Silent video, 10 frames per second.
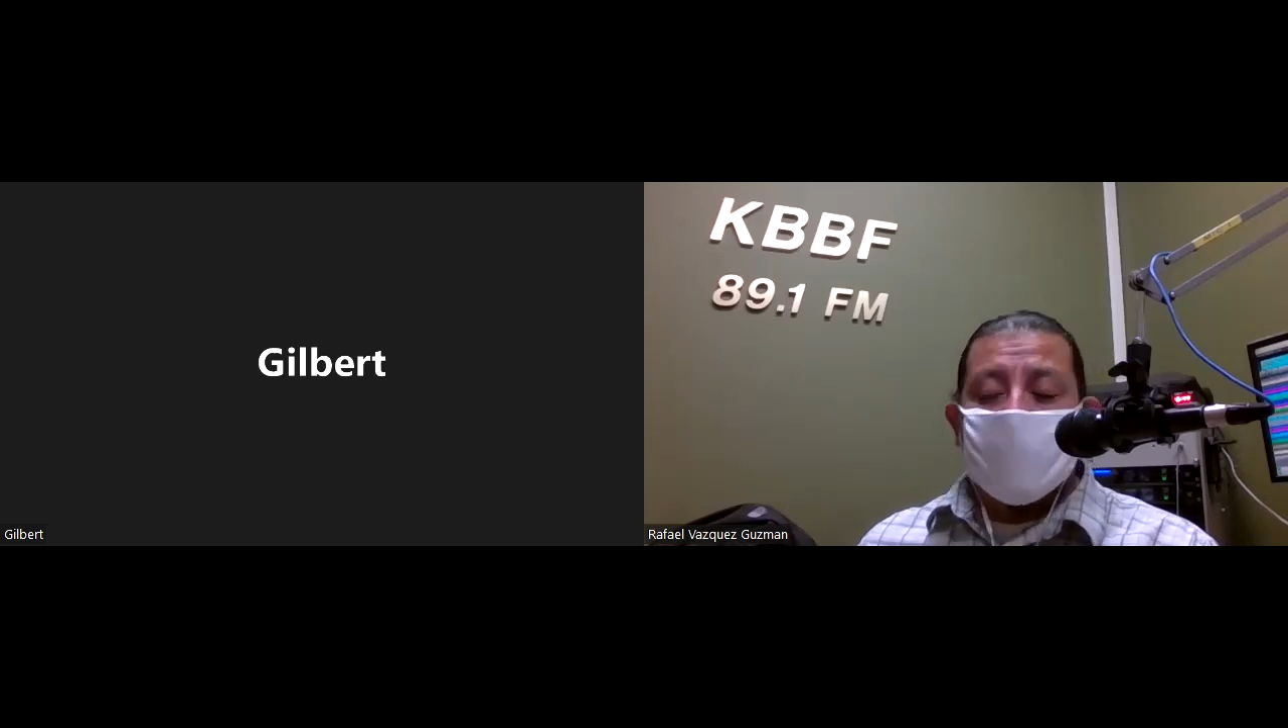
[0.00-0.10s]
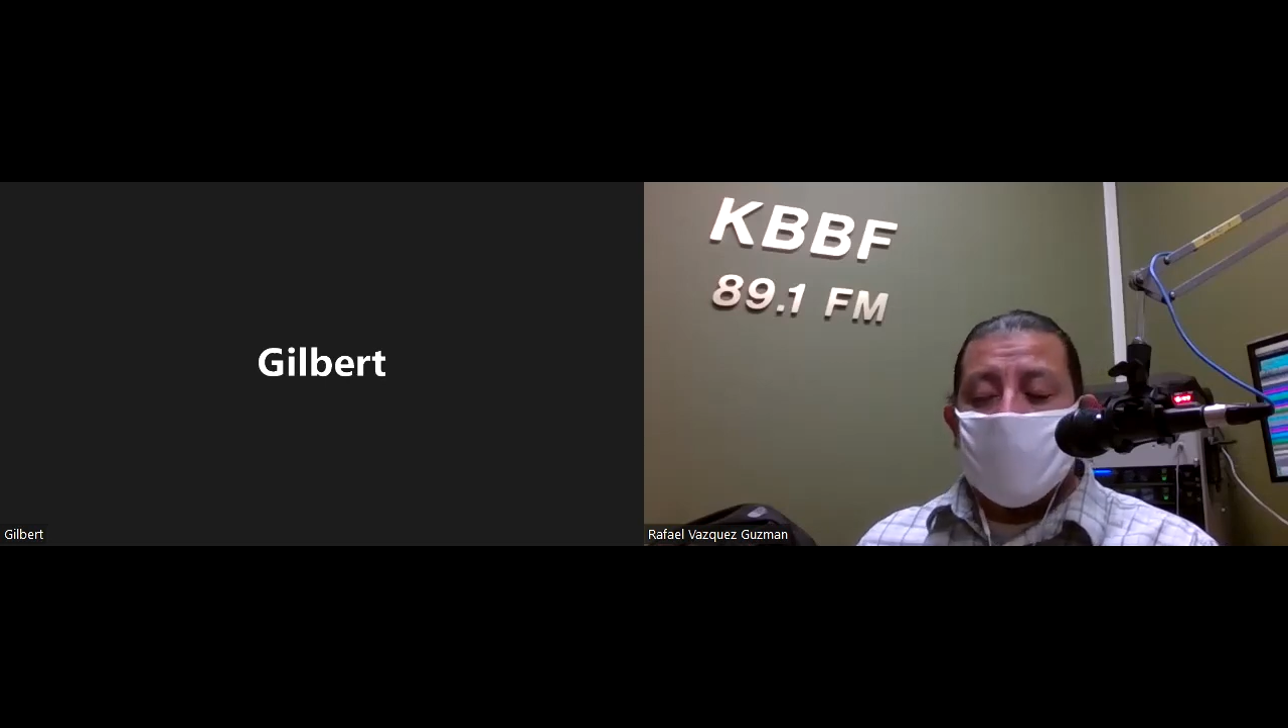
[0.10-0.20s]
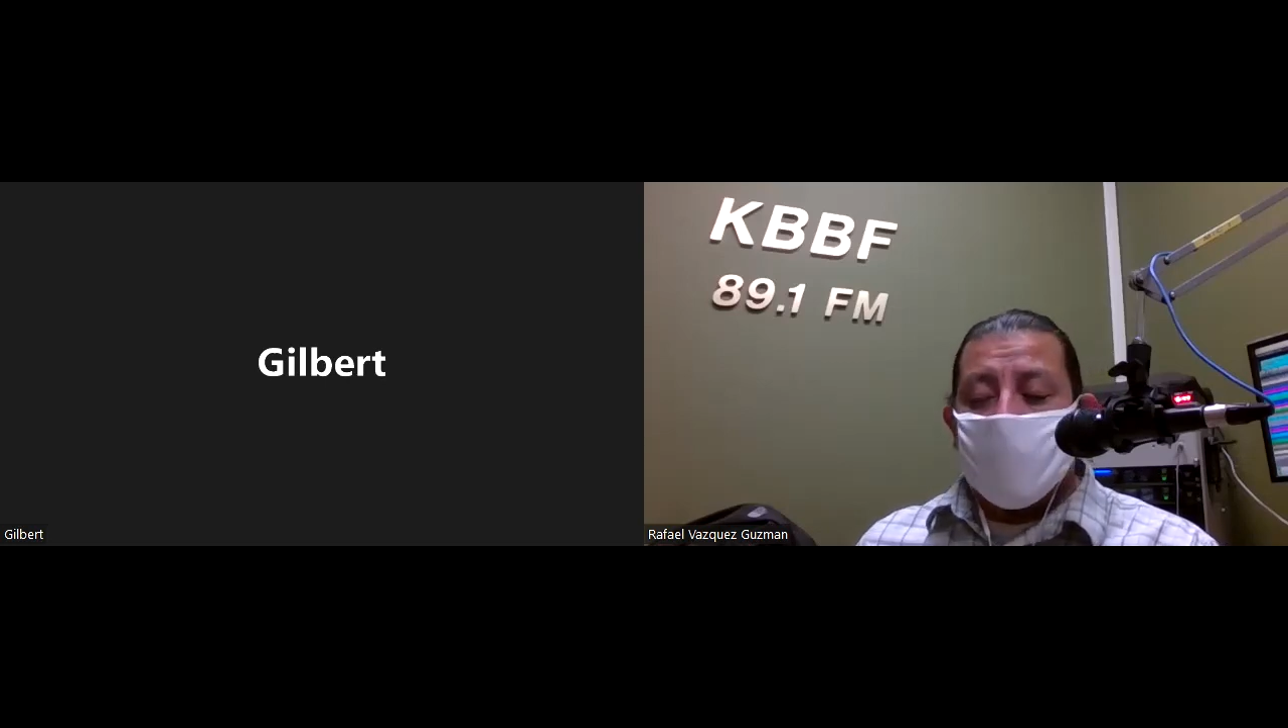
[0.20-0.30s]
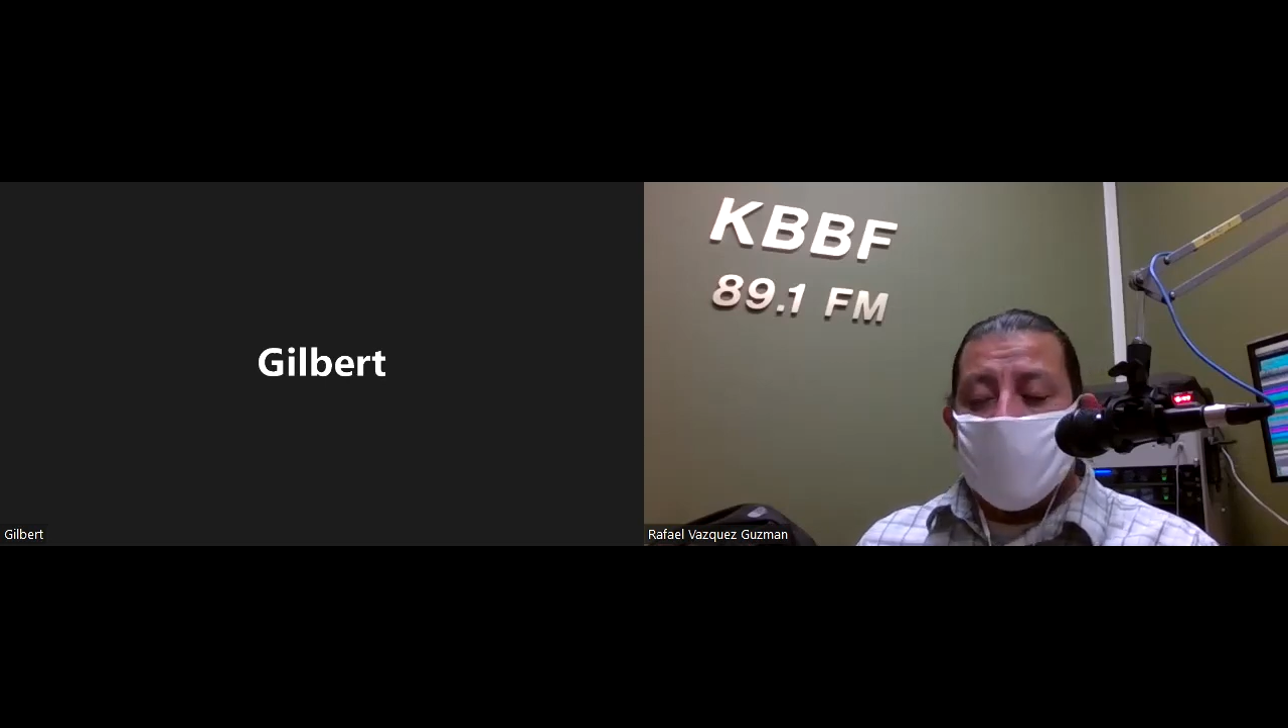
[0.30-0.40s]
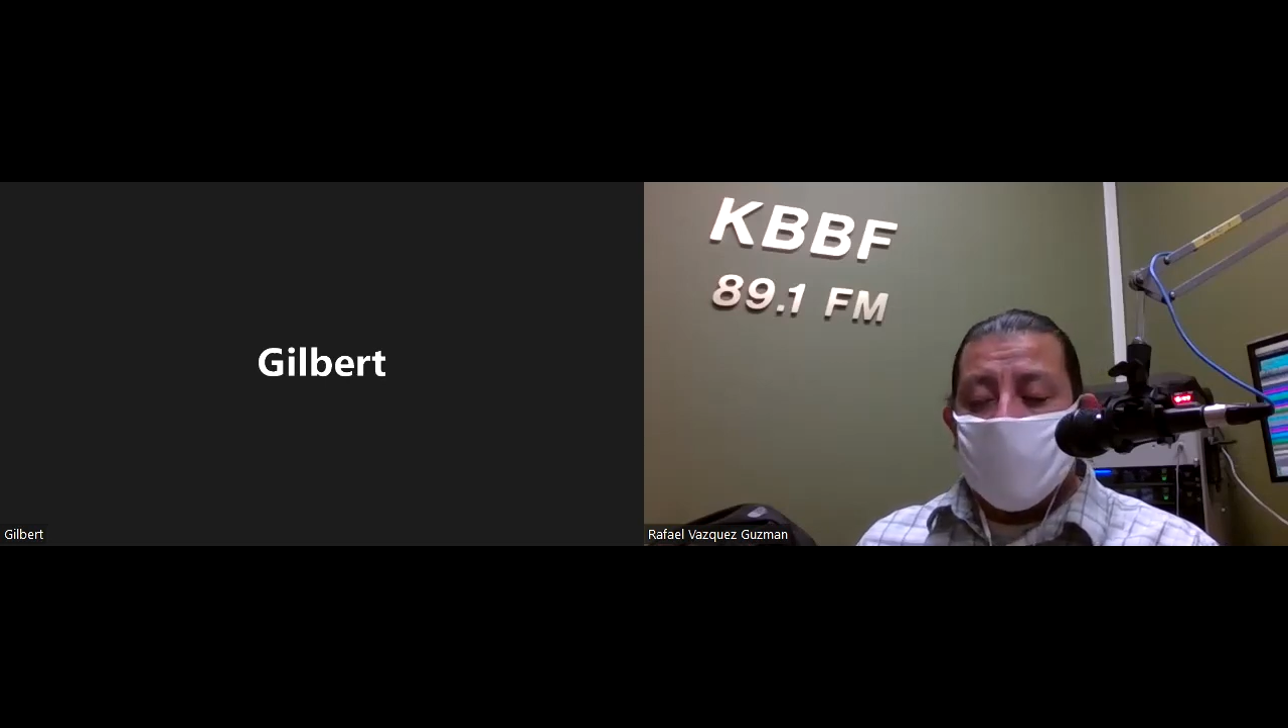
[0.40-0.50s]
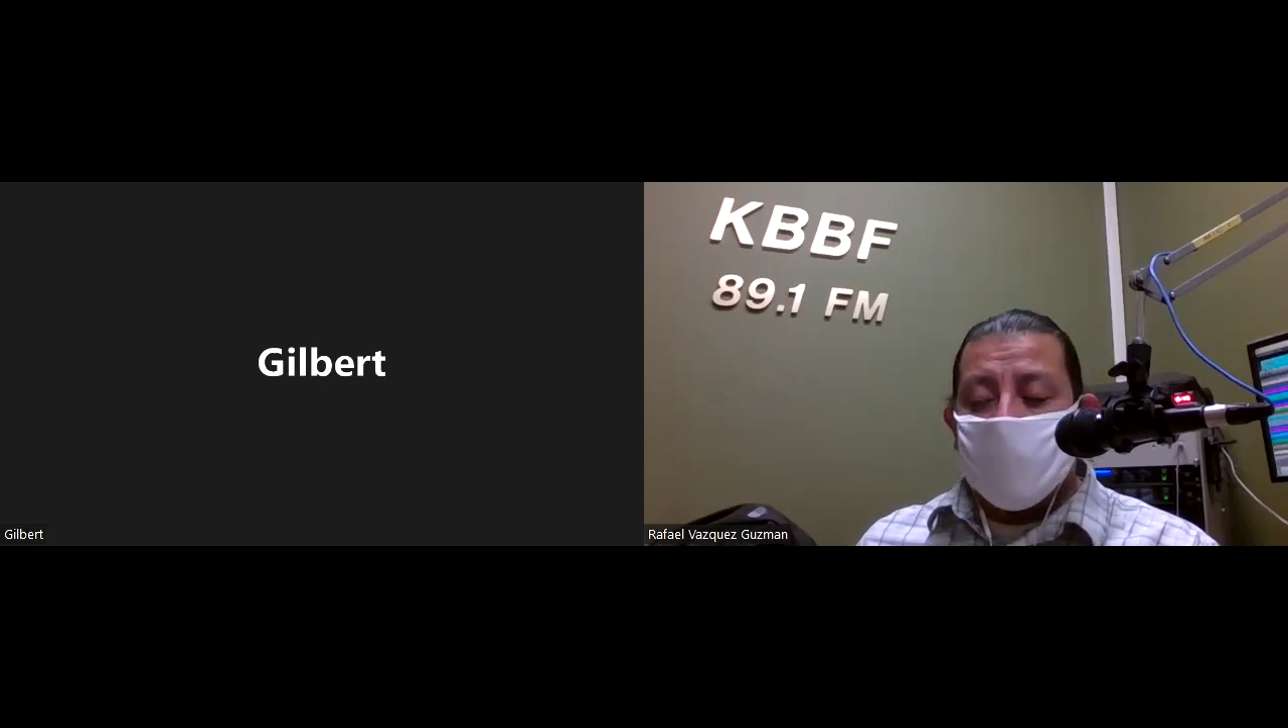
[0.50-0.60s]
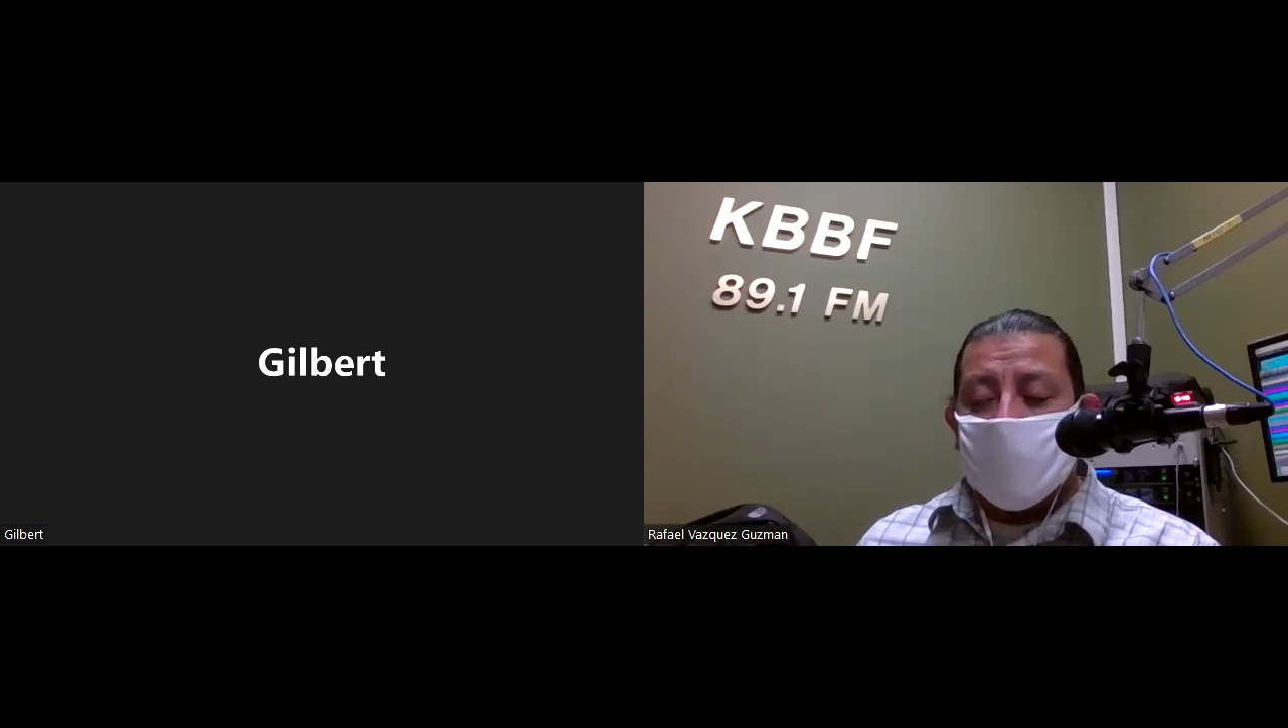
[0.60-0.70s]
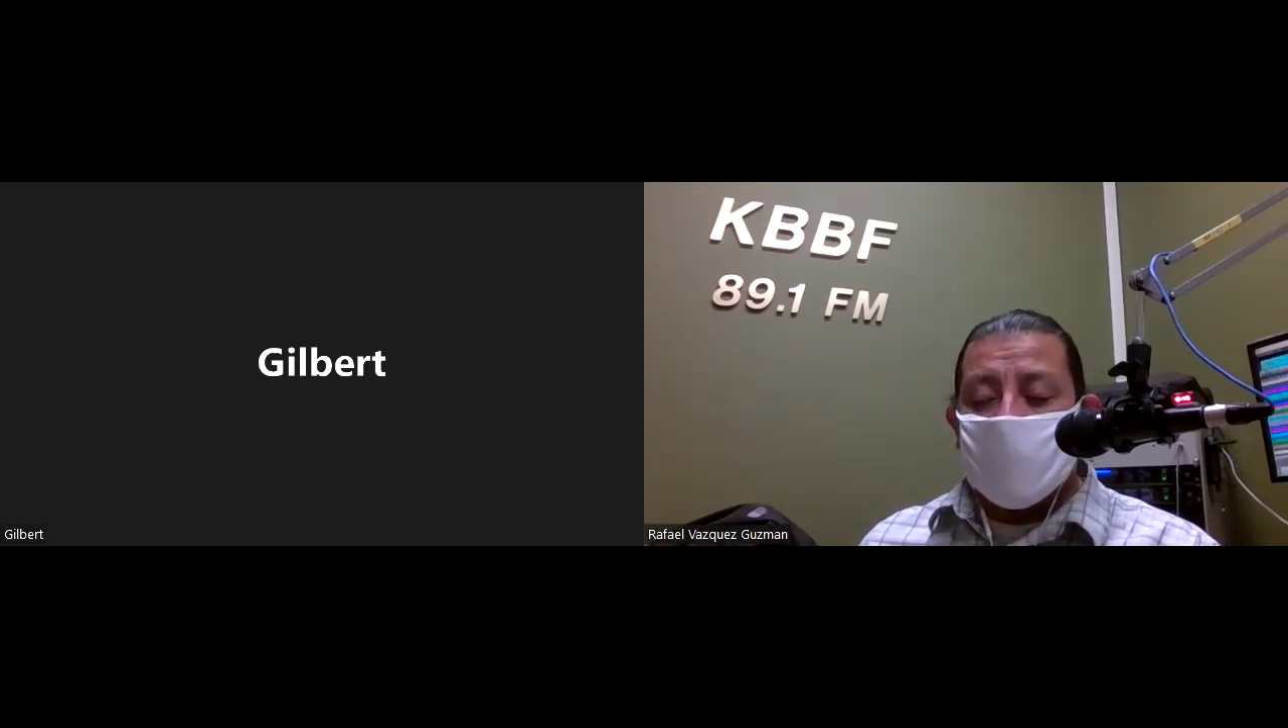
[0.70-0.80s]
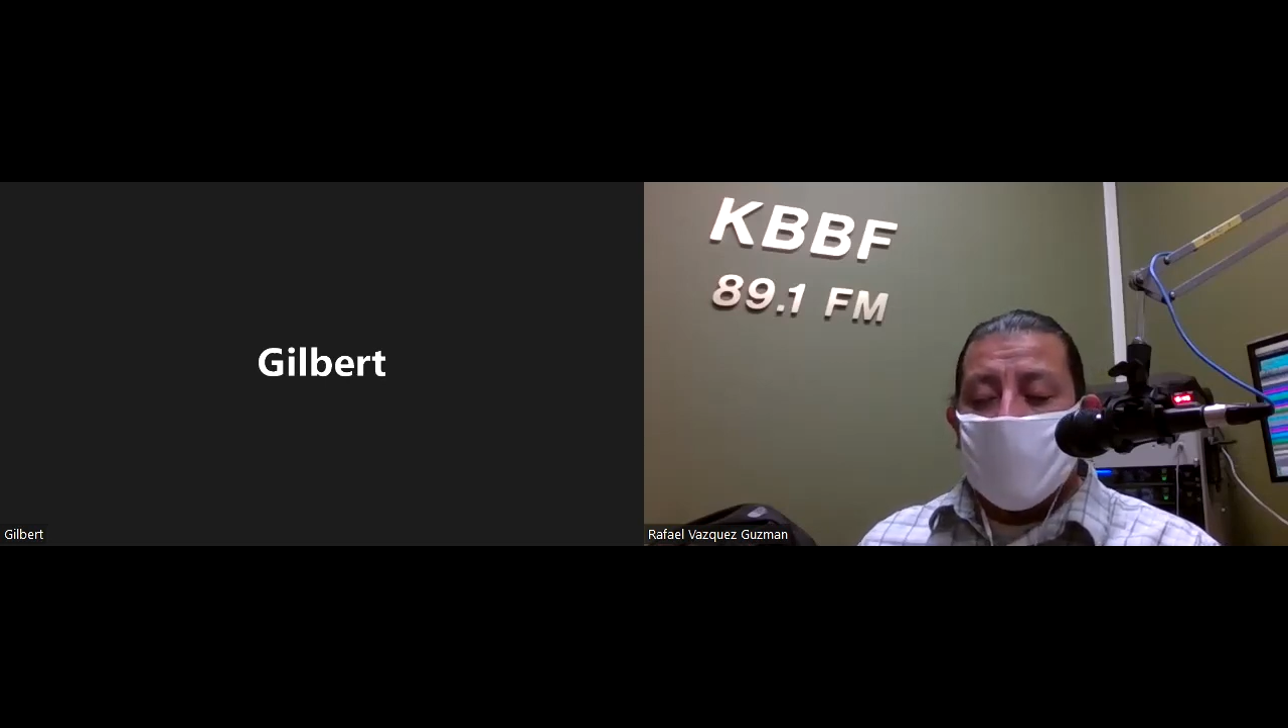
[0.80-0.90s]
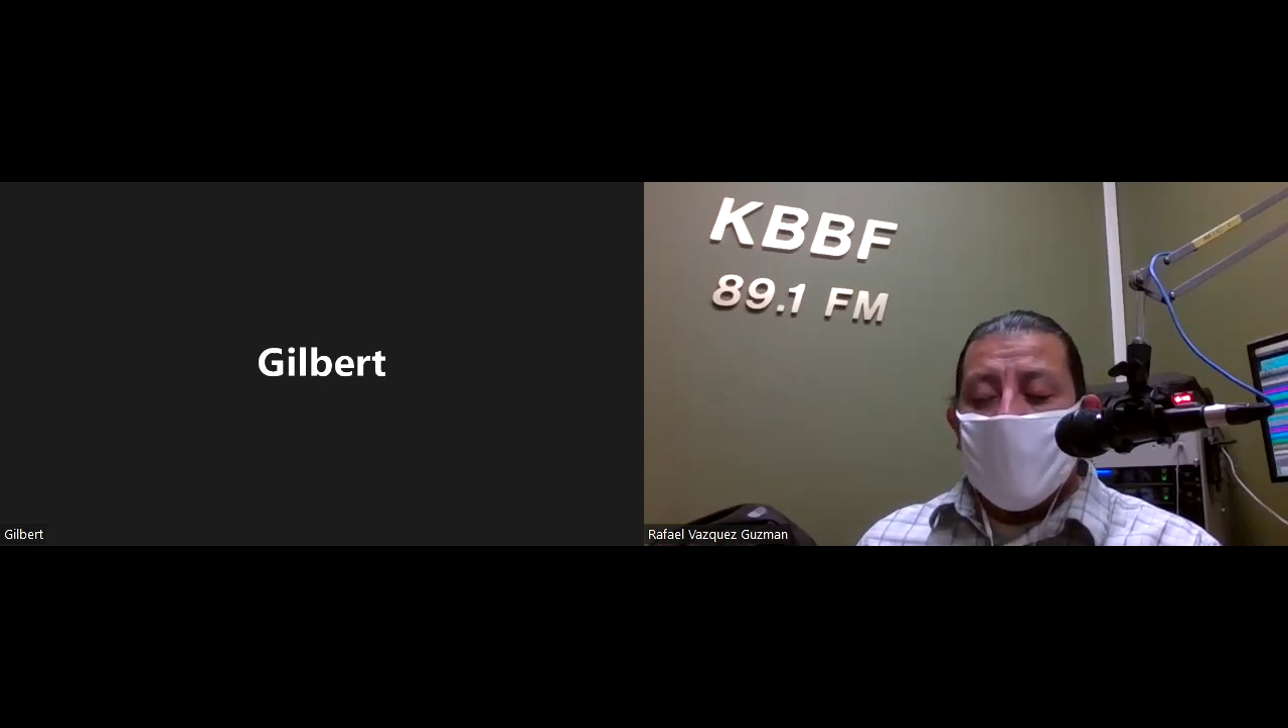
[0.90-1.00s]
is aware of
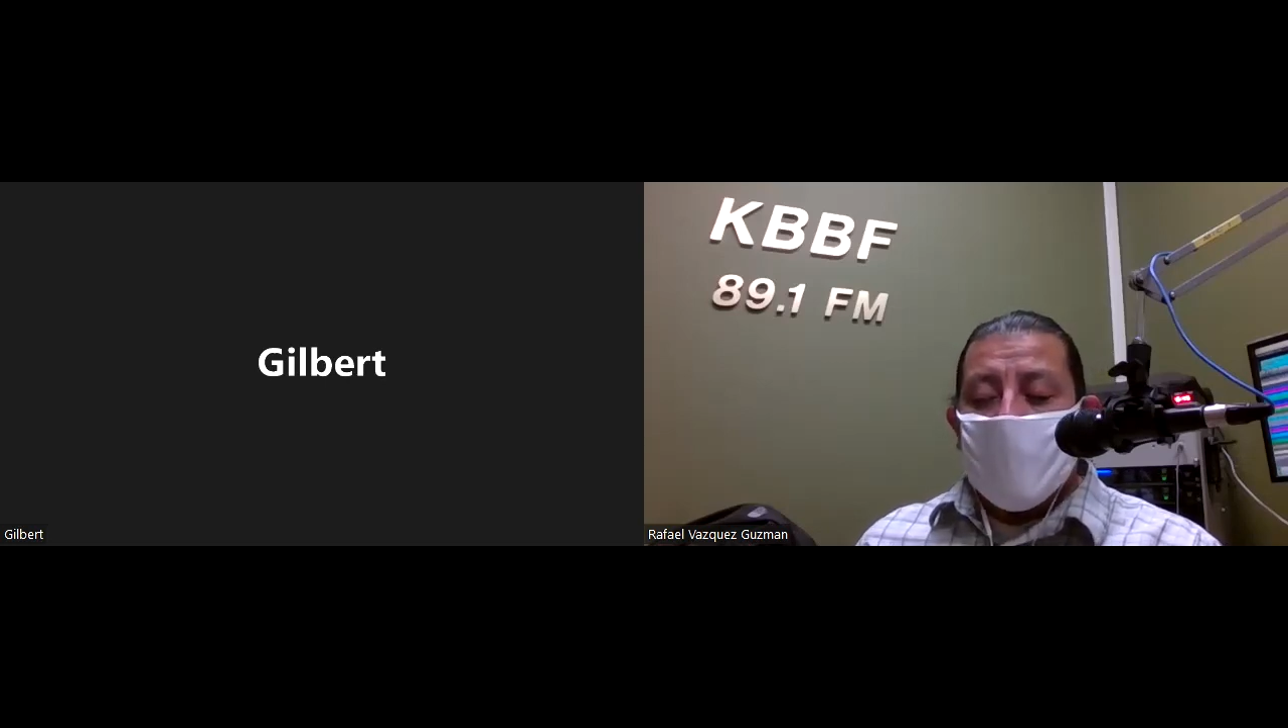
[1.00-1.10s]
this